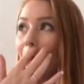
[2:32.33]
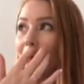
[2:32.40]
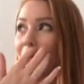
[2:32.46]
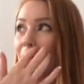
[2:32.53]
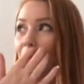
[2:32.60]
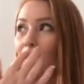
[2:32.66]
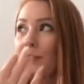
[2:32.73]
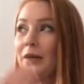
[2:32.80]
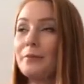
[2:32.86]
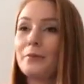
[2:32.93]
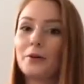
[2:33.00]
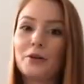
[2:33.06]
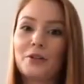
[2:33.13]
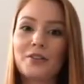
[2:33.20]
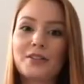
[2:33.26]
you know,
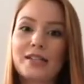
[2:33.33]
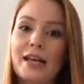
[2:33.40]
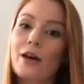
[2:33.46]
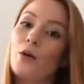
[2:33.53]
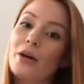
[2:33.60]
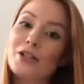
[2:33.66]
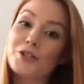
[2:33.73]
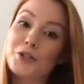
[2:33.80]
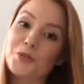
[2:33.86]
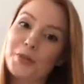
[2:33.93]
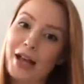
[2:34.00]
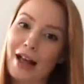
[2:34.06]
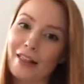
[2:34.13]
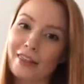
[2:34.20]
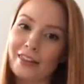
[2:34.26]
people could say, oh, I should be
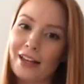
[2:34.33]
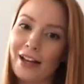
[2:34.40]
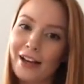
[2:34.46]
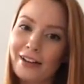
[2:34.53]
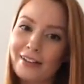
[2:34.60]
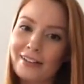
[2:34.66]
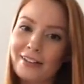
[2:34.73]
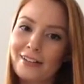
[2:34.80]
healthier.